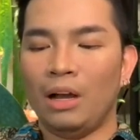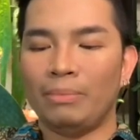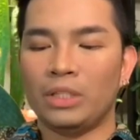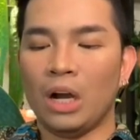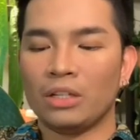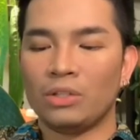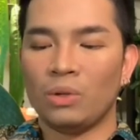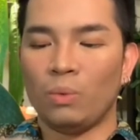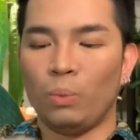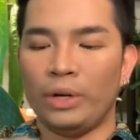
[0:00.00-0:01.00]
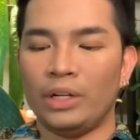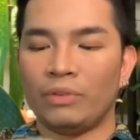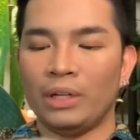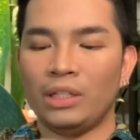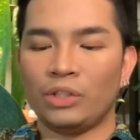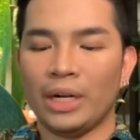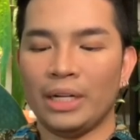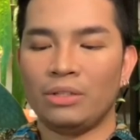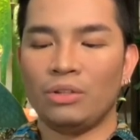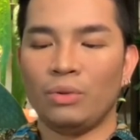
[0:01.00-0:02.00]
Dogs wouldn't really try
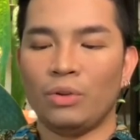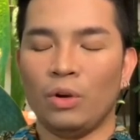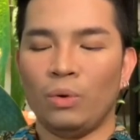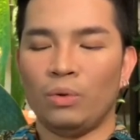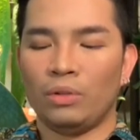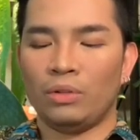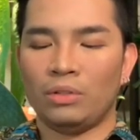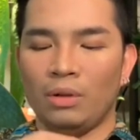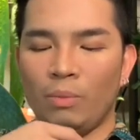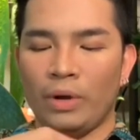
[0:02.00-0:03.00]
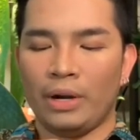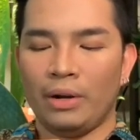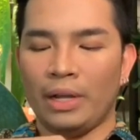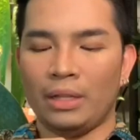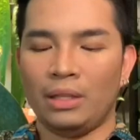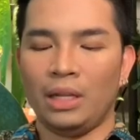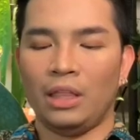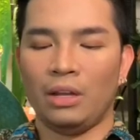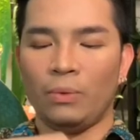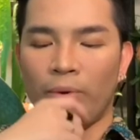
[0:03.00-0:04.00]
to go somewhere that they
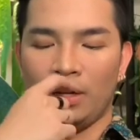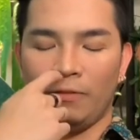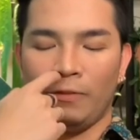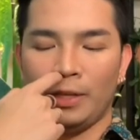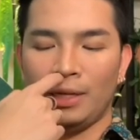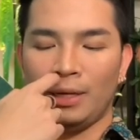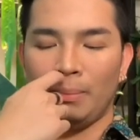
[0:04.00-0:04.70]
think wouldn't fit them,